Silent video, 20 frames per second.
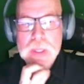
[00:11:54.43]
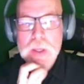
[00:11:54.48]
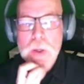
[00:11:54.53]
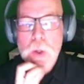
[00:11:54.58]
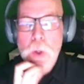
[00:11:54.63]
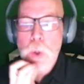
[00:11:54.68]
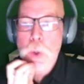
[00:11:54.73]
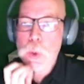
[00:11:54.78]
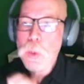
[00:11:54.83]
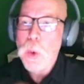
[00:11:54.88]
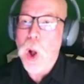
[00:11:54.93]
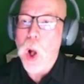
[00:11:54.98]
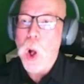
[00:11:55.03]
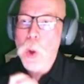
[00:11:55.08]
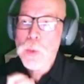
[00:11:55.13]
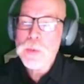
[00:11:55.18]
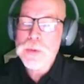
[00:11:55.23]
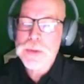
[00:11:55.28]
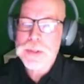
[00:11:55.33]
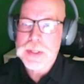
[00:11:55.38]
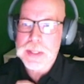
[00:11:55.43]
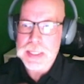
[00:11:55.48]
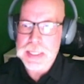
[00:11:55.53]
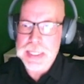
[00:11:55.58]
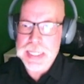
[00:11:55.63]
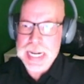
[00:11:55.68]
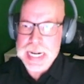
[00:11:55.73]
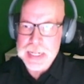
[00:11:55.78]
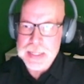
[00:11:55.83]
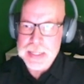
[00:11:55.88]
Who owns the
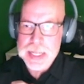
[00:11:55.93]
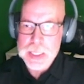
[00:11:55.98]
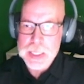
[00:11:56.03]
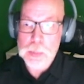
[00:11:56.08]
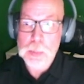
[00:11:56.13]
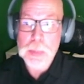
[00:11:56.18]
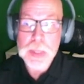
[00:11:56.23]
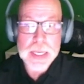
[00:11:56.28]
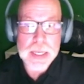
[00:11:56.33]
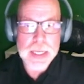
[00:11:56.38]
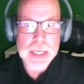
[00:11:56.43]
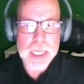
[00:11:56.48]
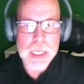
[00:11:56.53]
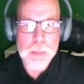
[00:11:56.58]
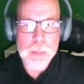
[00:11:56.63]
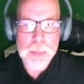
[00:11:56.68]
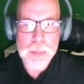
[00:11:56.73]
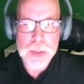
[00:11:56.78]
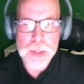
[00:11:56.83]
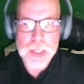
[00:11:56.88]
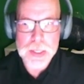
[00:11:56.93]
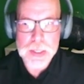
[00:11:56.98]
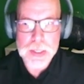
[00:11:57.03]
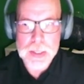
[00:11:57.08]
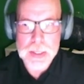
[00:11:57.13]
data that's being inputted?